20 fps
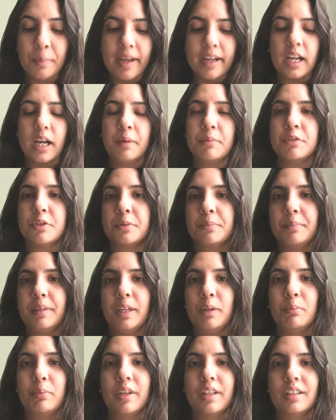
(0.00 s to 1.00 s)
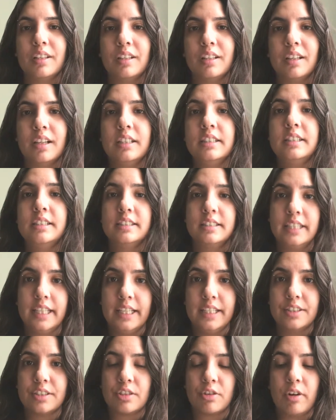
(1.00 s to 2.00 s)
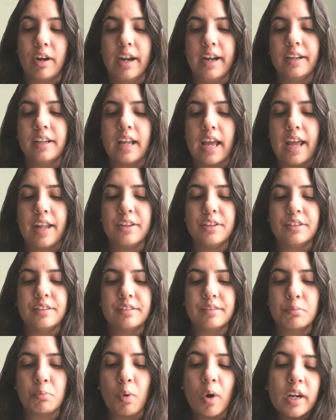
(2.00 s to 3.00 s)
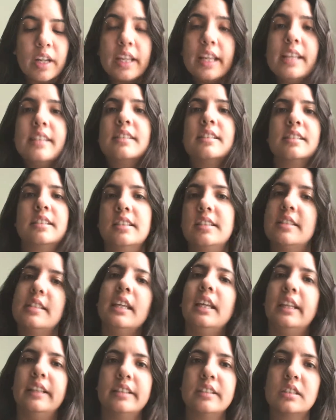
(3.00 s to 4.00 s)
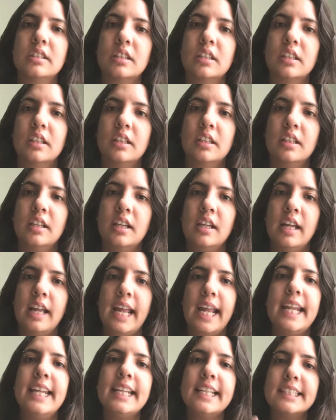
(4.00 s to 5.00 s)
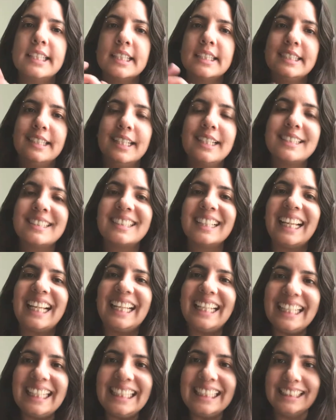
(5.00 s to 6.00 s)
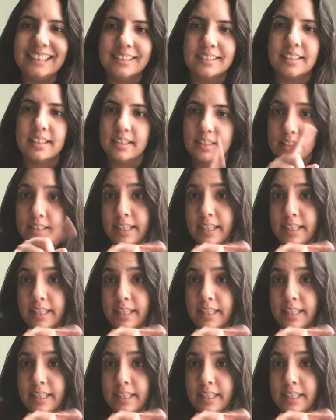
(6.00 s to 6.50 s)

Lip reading: come to me with a disease, right? And what is a disease? It is a dis-ease